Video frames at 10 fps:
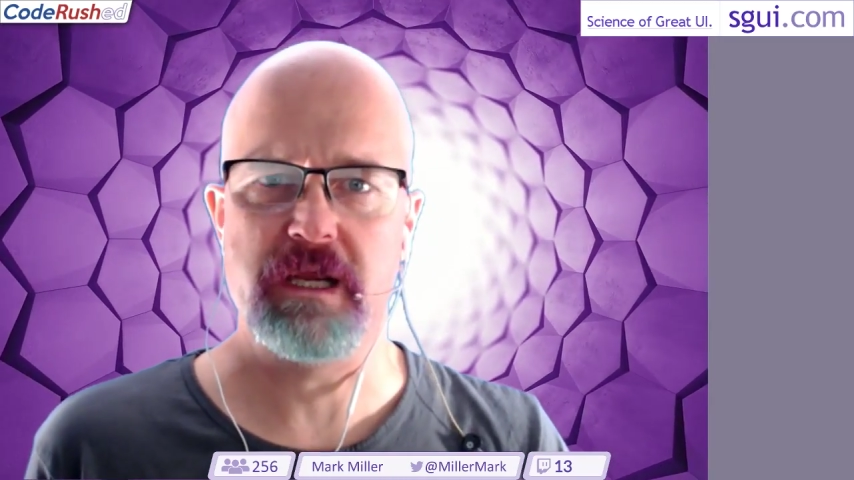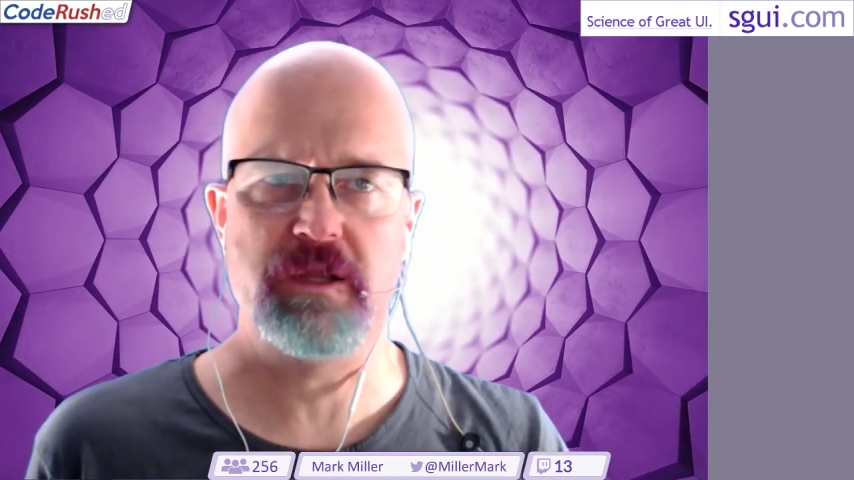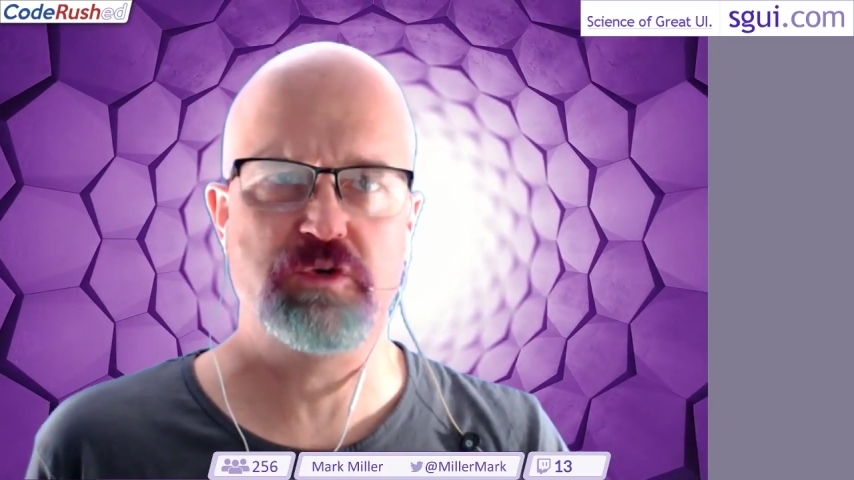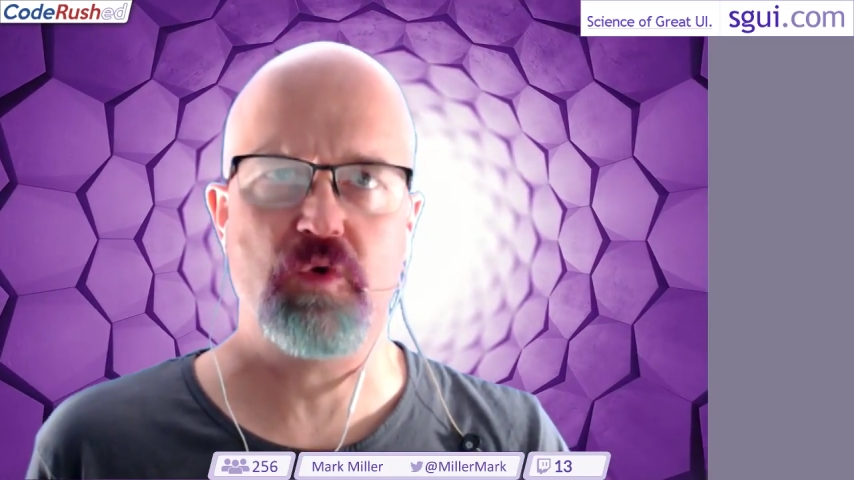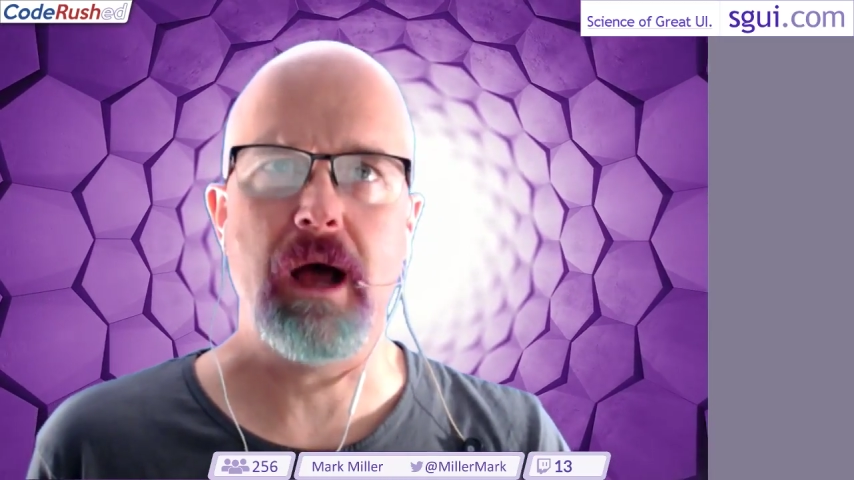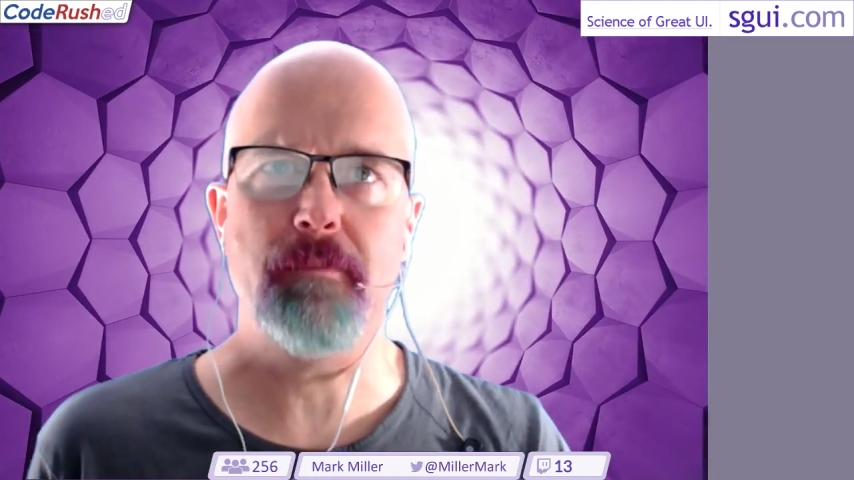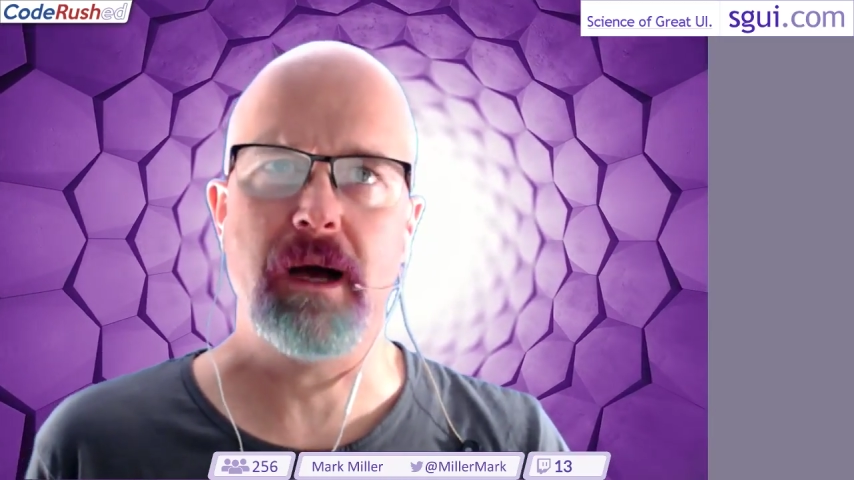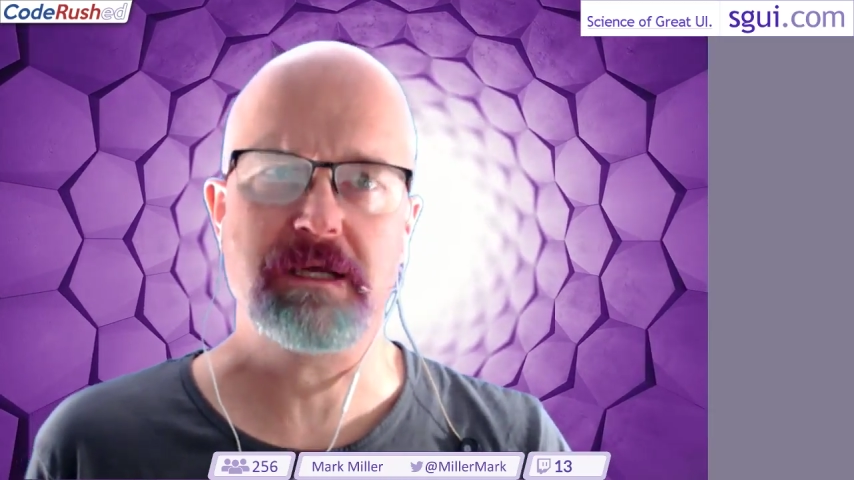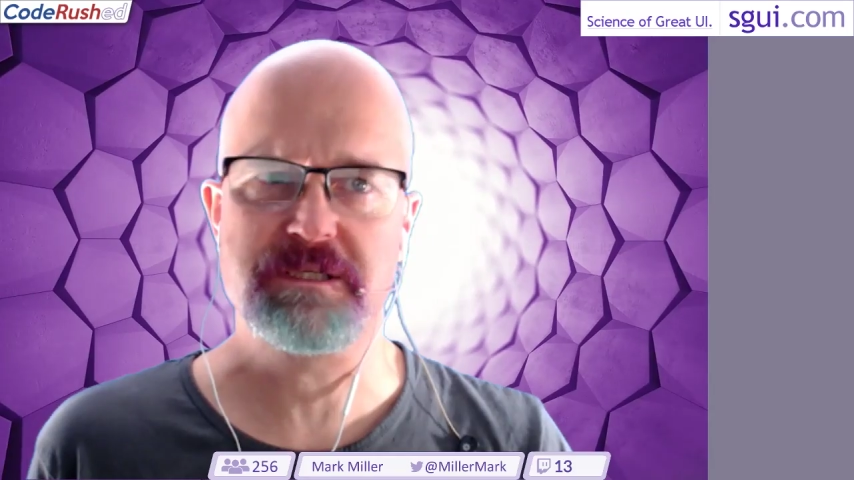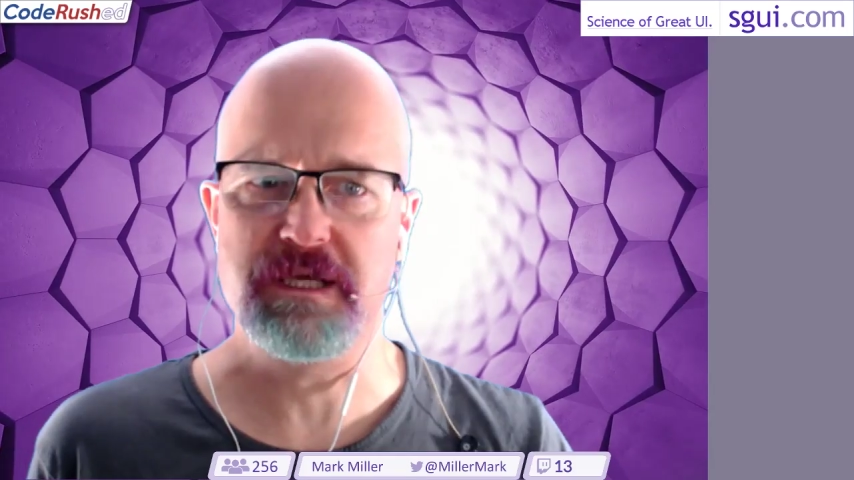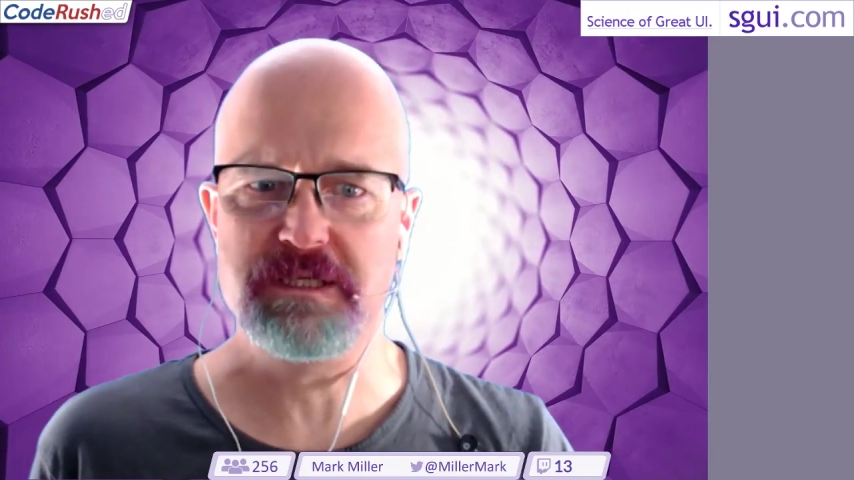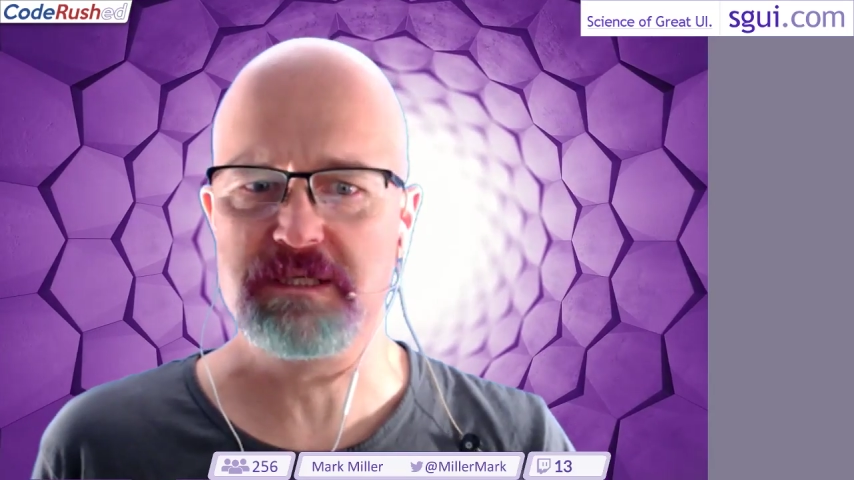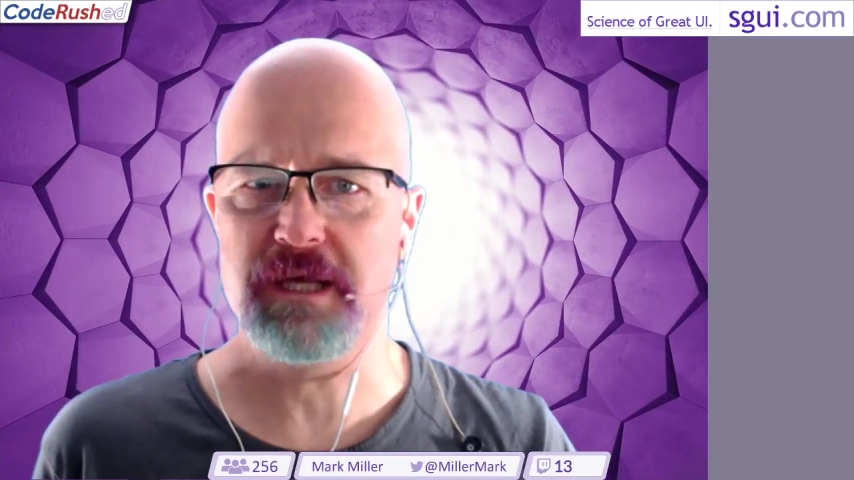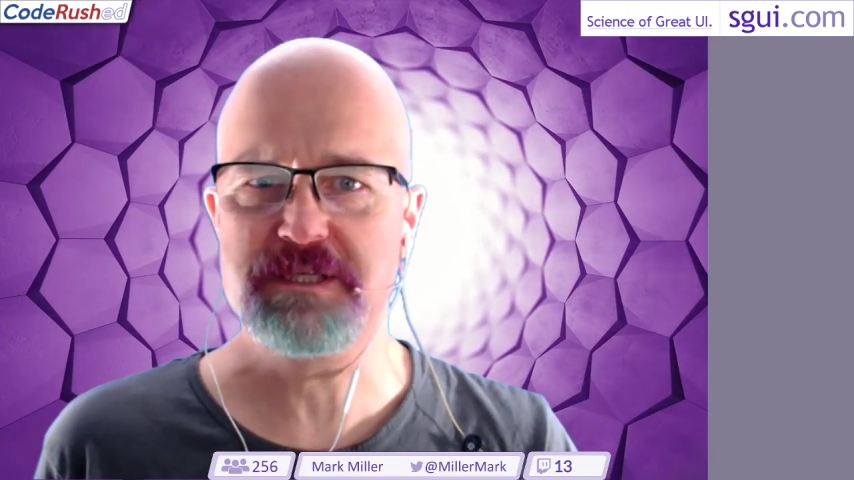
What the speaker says: The Dropbox says it's got